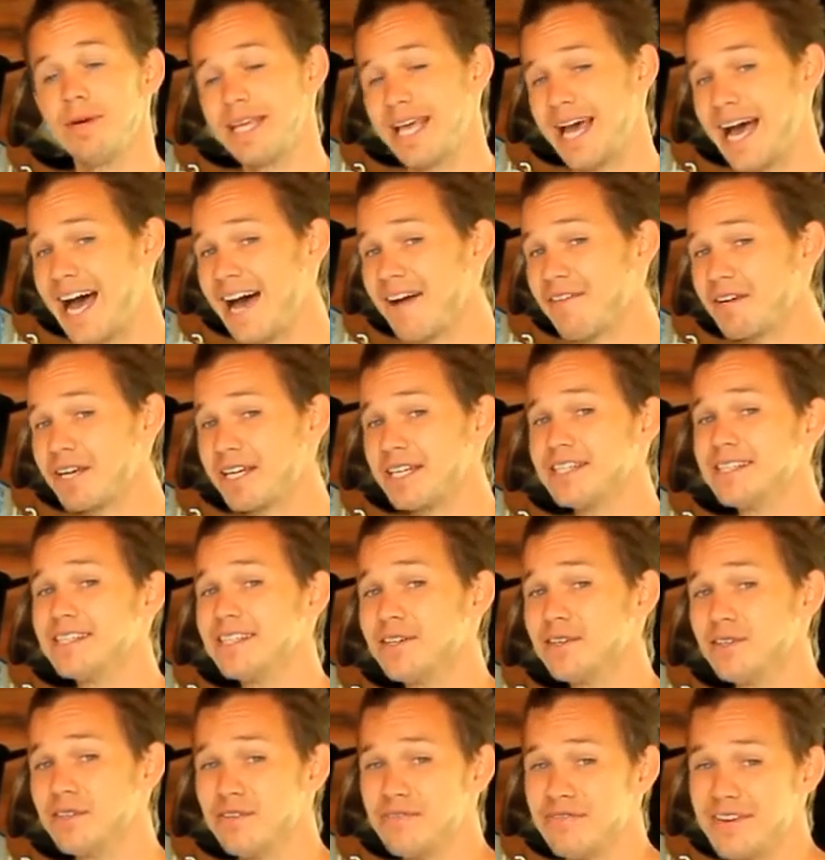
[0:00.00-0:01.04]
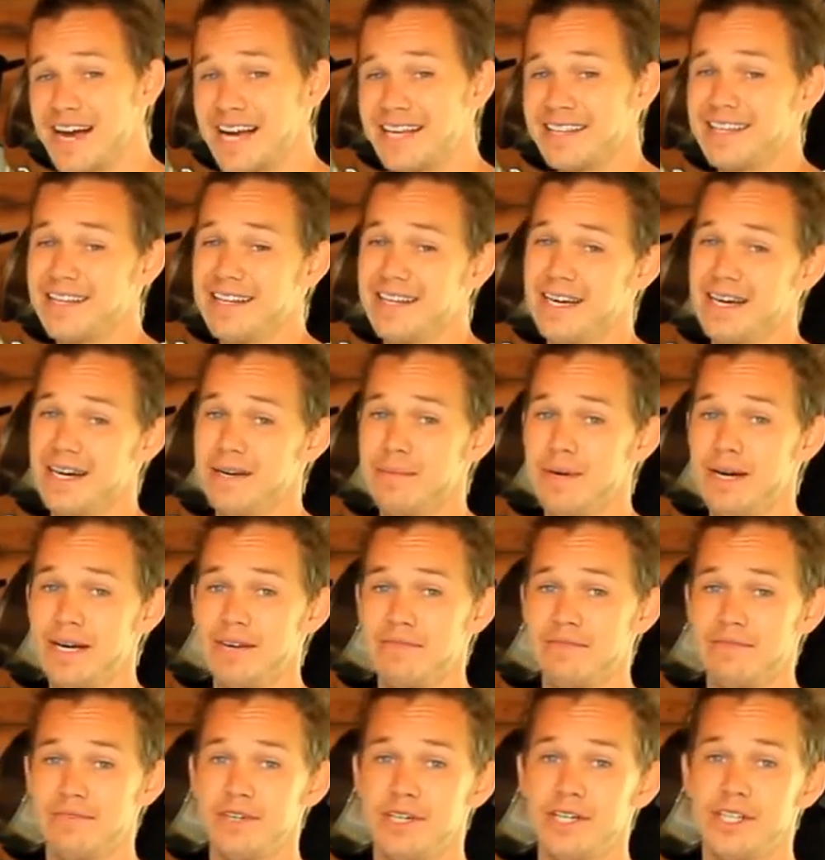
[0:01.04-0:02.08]
but you haven't considered the fact that you got to
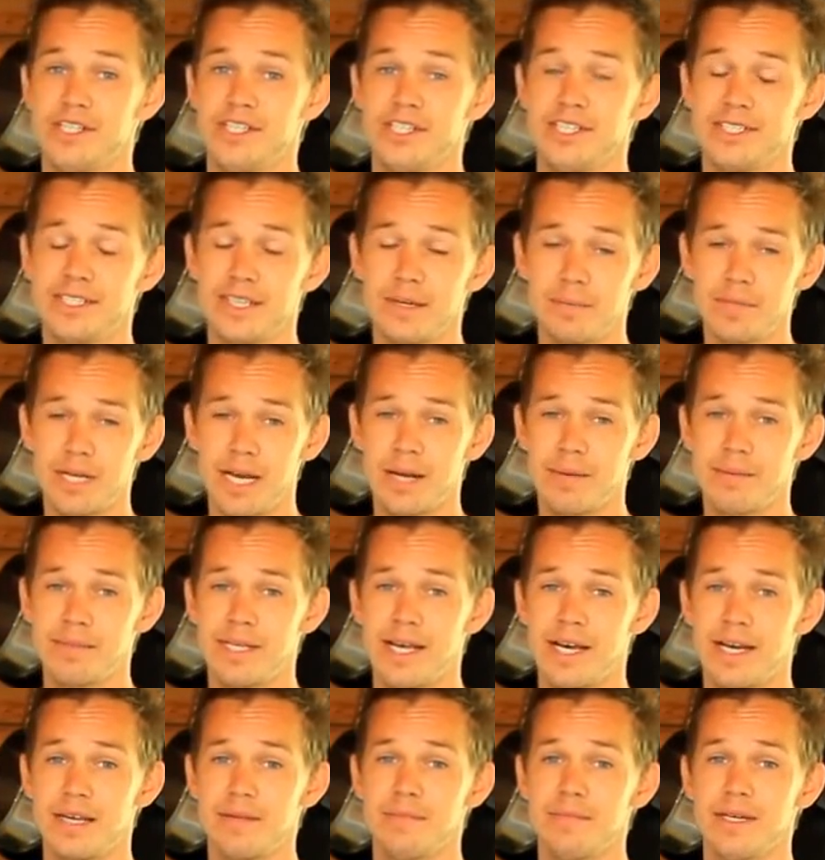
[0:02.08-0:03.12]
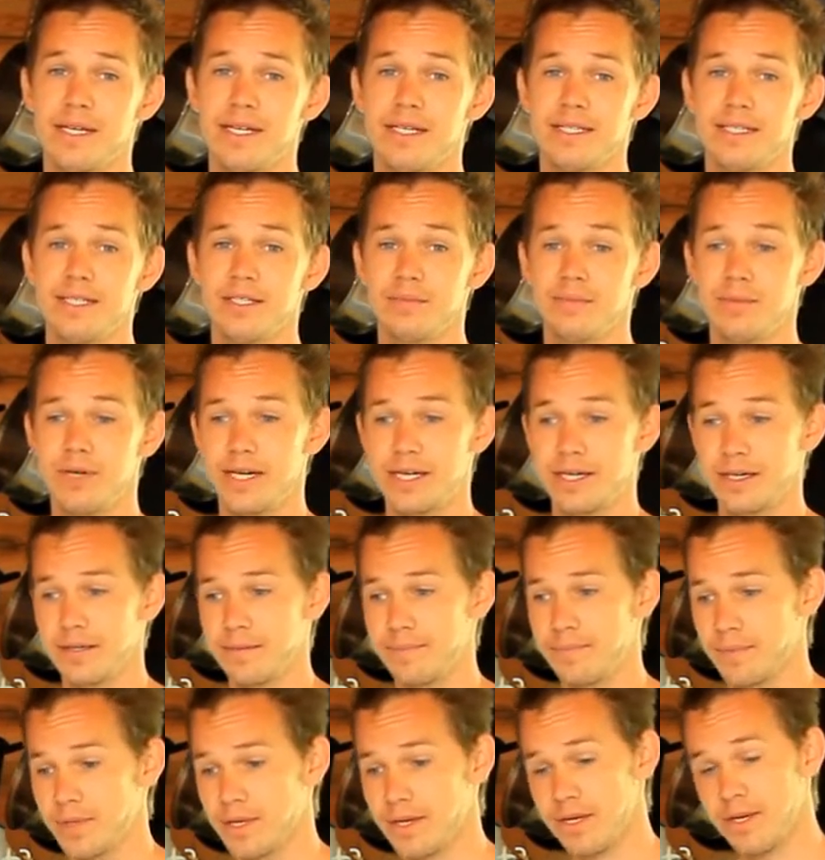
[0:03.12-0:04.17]
buy a fridge, and sometimes that can be a deal
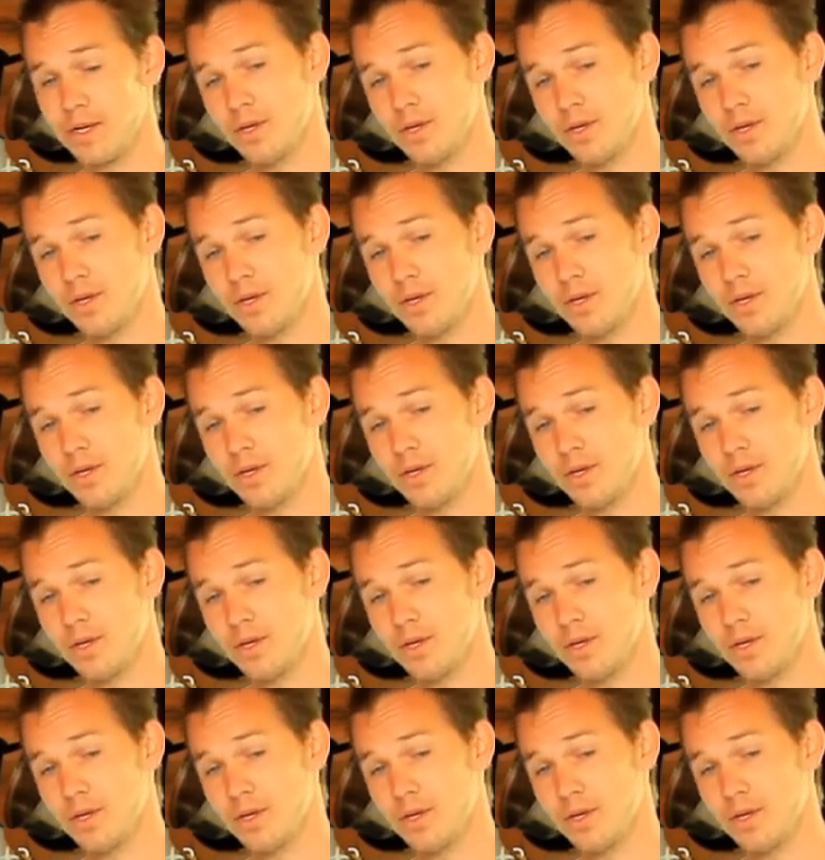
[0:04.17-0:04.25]
breaker.